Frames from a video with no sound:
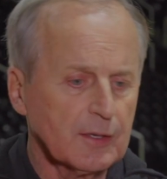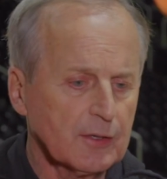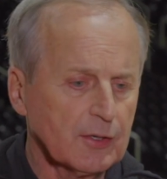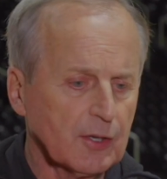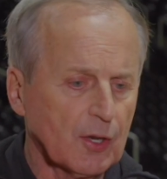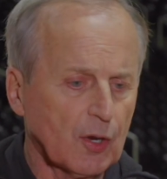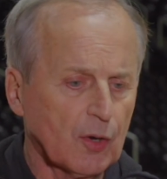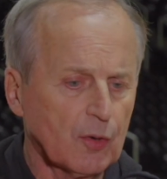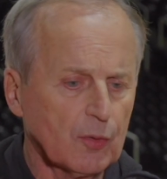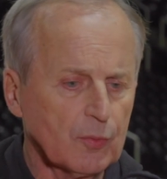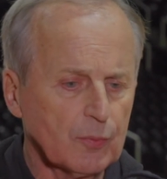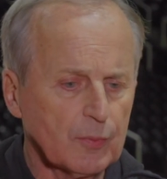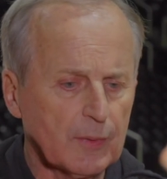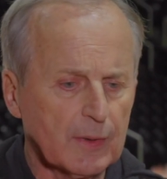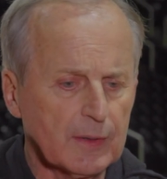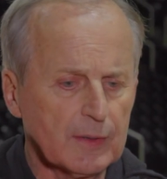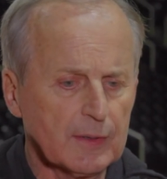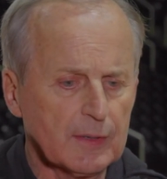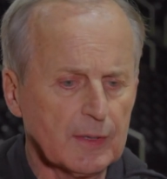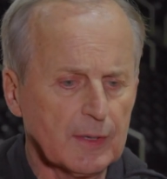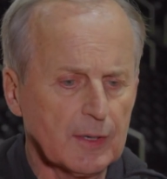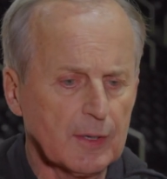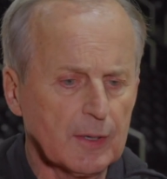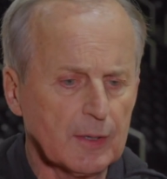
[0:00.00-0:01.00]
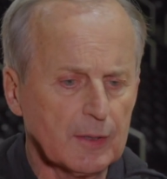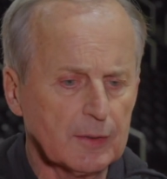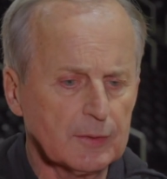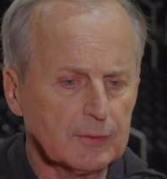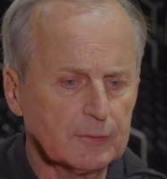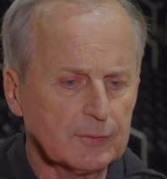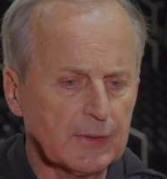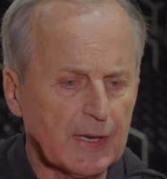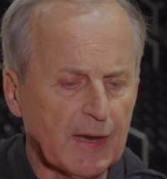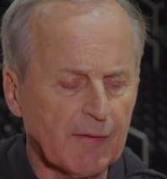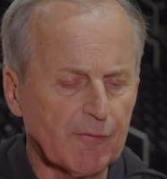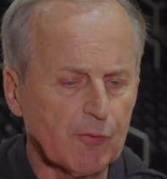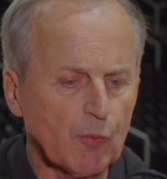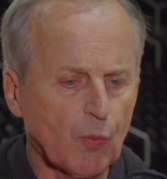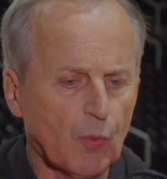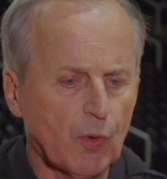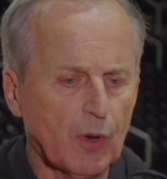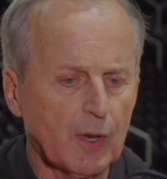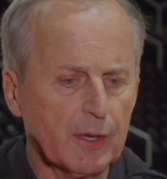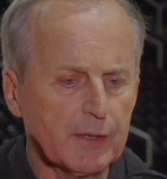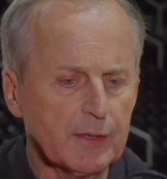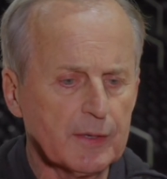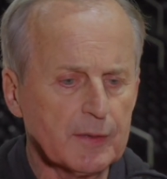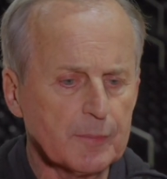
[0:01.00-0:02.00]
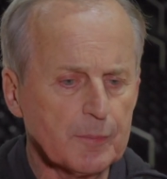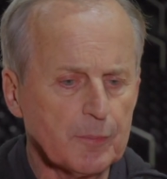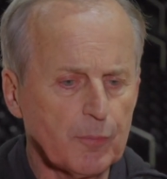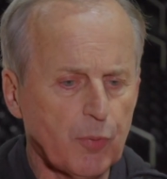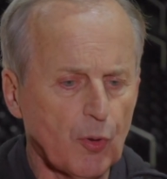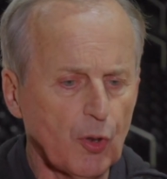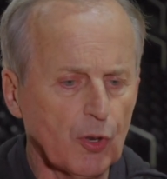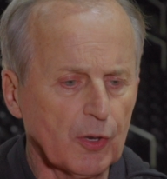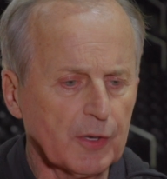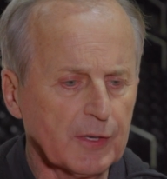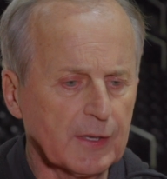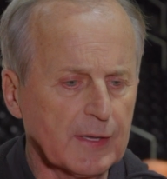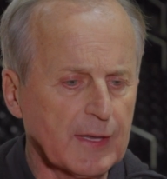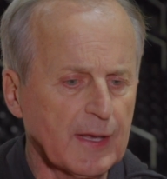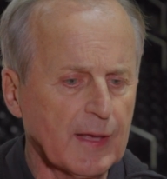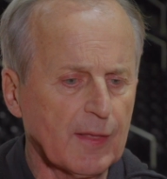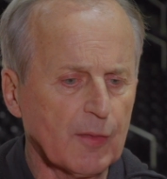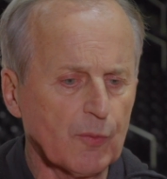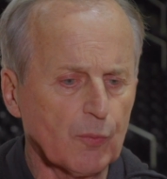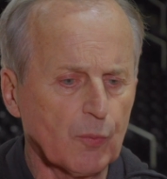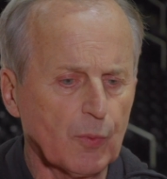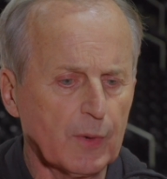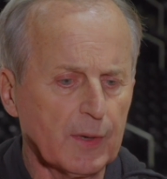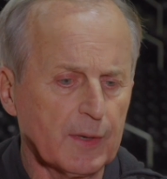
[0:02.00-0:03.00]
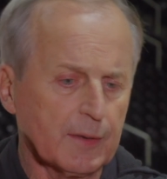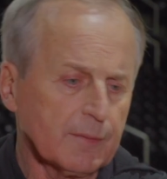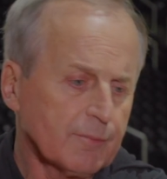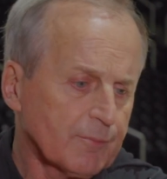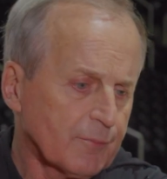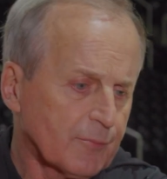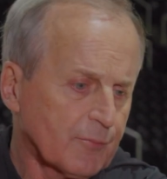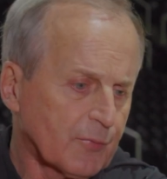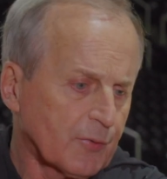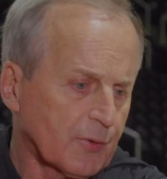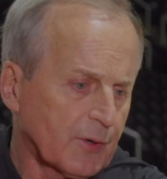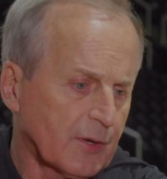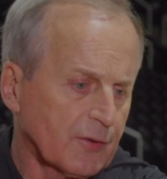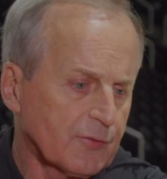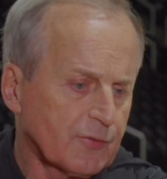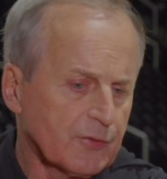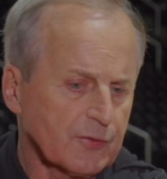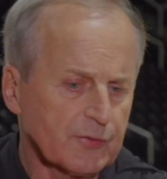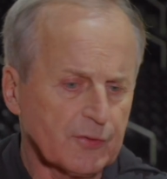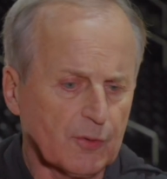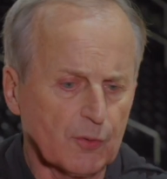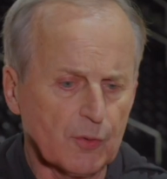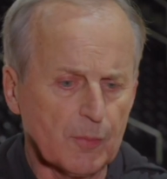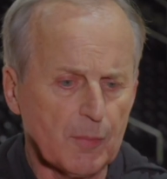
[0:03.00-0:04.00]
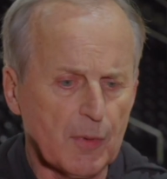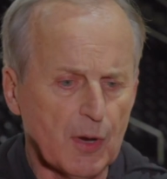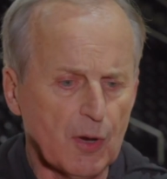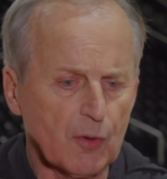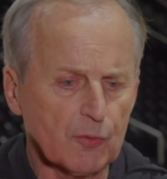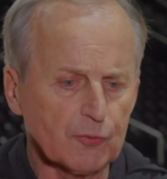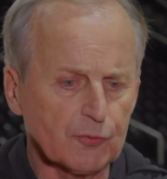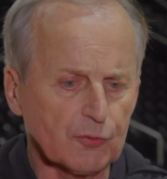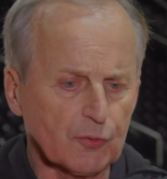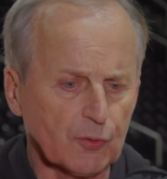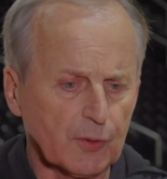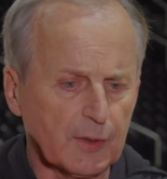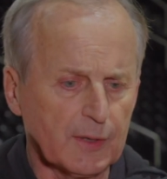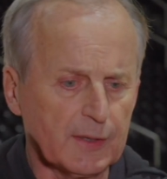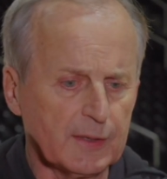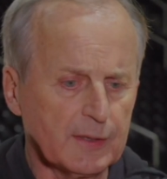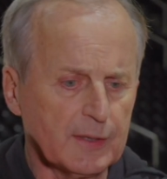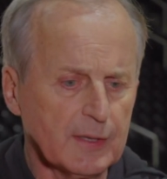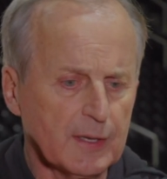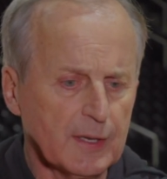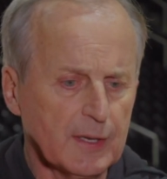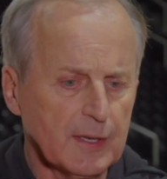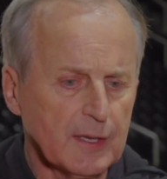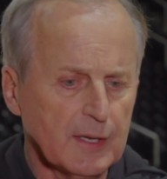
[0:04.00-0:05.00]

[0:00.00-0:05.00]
you know, uh, everyone pulling together when, for instance, on a ball screen,